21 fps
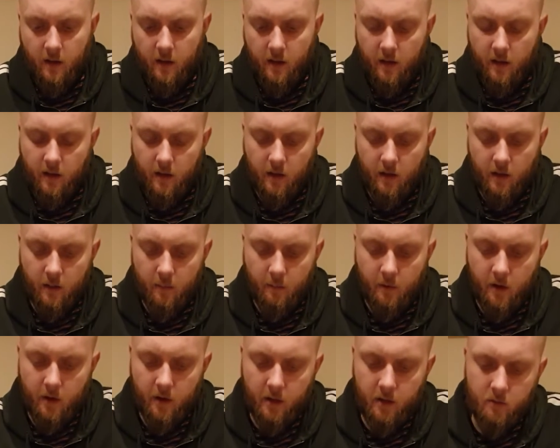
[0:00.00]

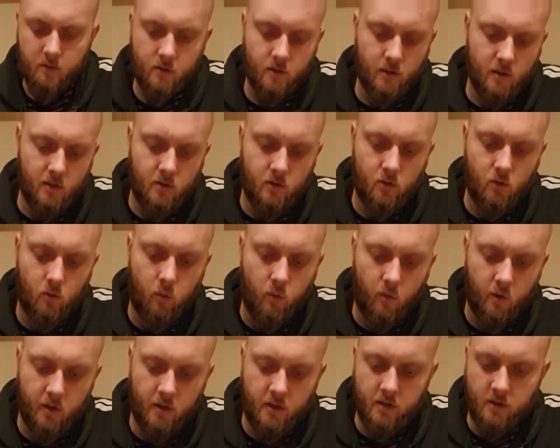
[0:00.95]
I used this
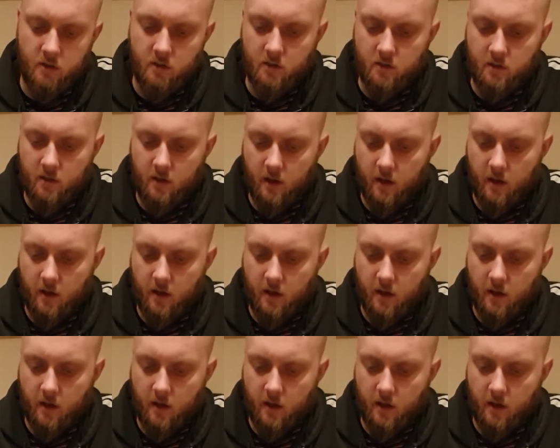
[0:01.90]
twice